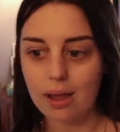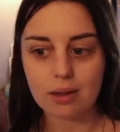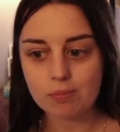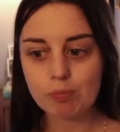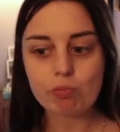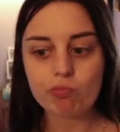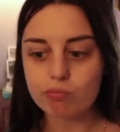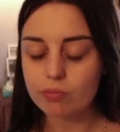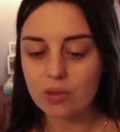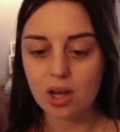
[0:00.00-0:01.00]
like
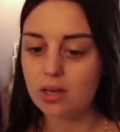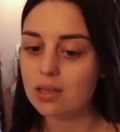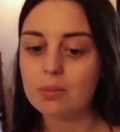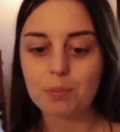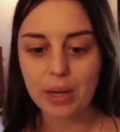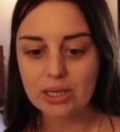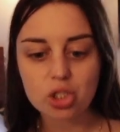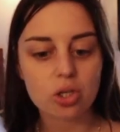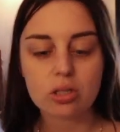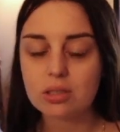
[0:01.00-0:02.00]
a little
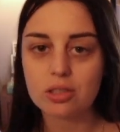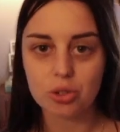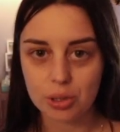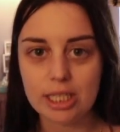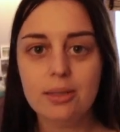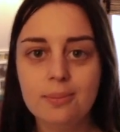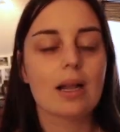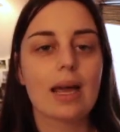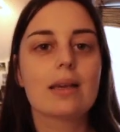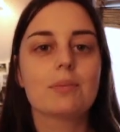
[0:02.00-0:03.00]
bachelor degree.
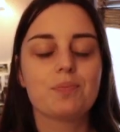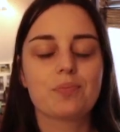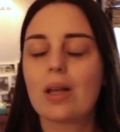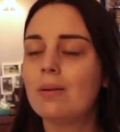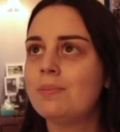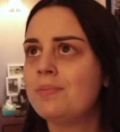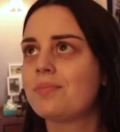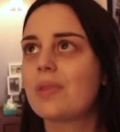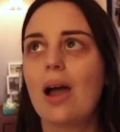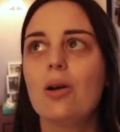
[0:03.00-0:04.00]
Like,
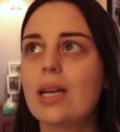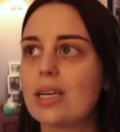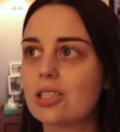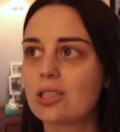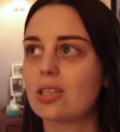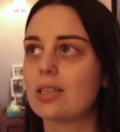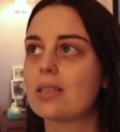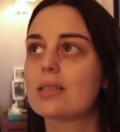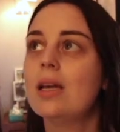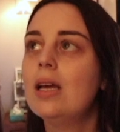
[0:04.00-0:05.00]
how can I start
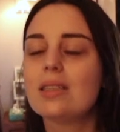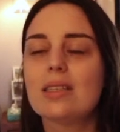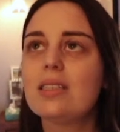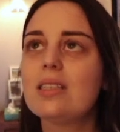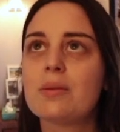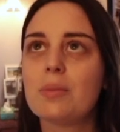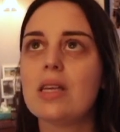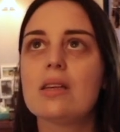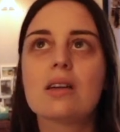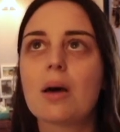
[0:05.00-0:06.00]
this? This is
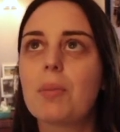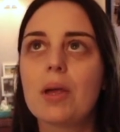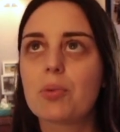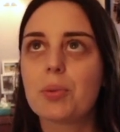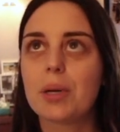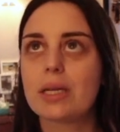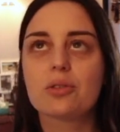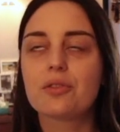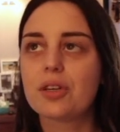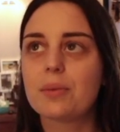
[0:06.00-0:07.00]
me not being
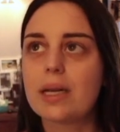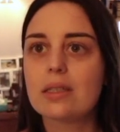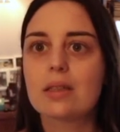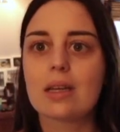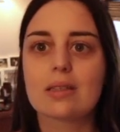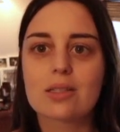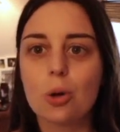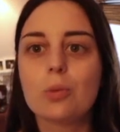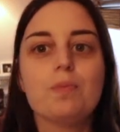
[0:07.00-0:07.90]
prepared to film anything. So